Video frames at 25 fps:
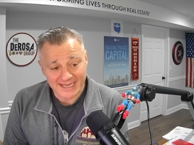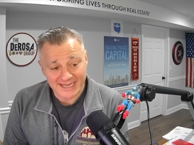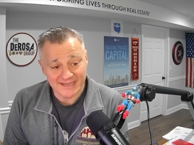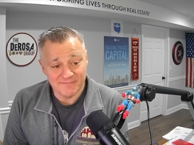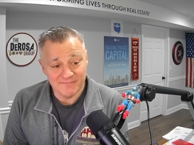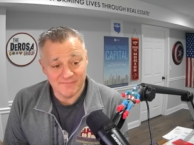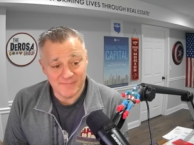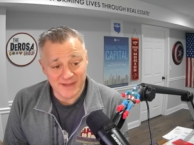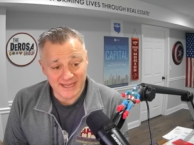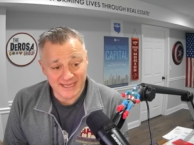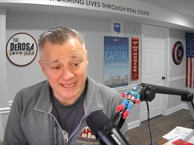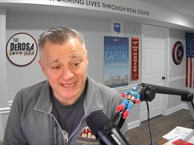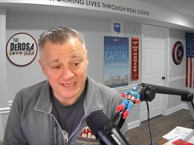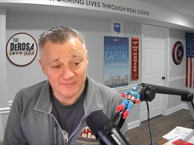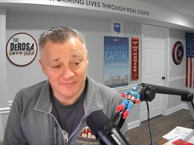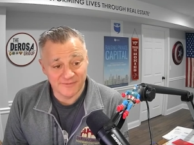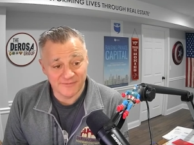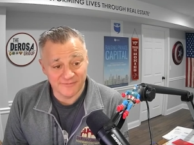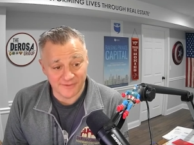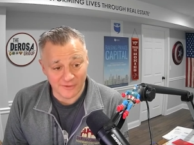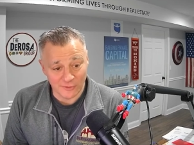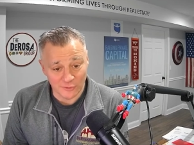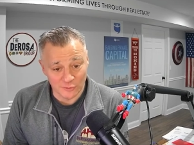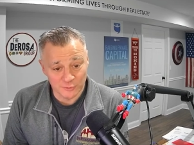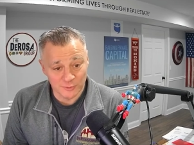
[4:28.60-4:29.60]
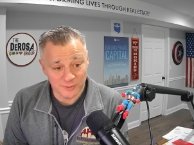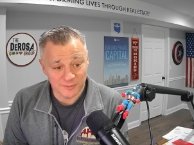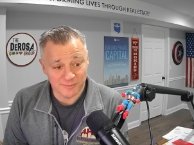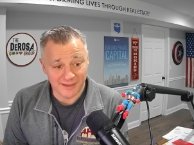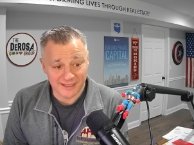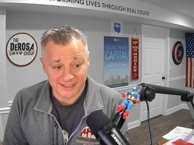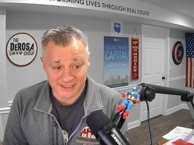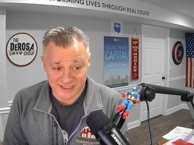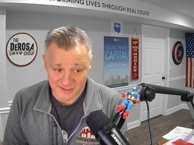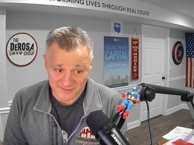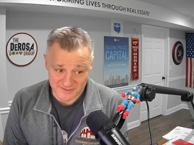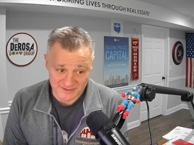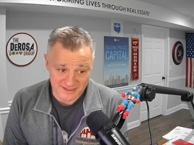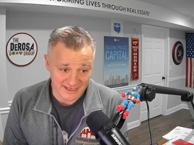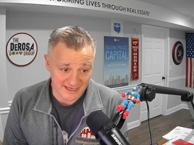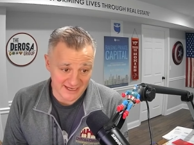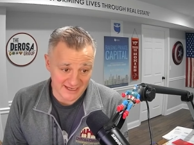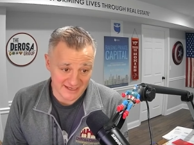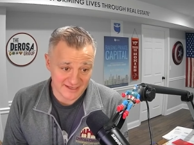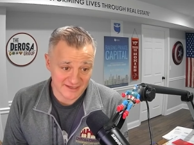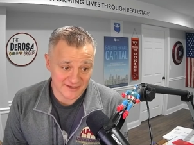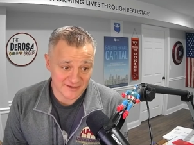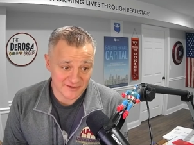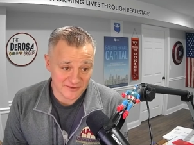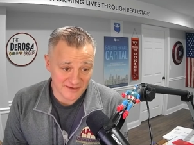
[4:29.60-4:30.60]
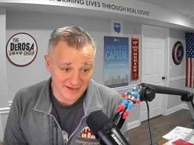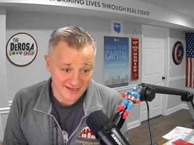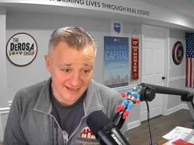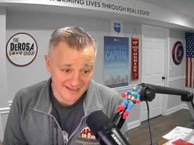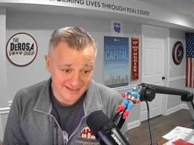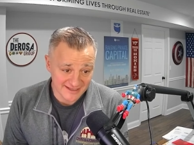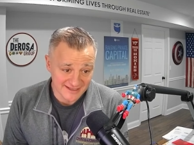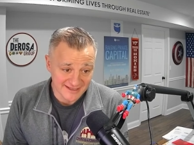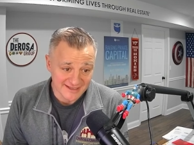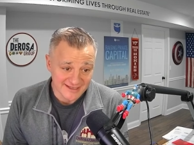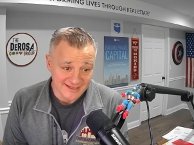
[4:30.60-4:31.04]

can make him fold with my chip stack, right?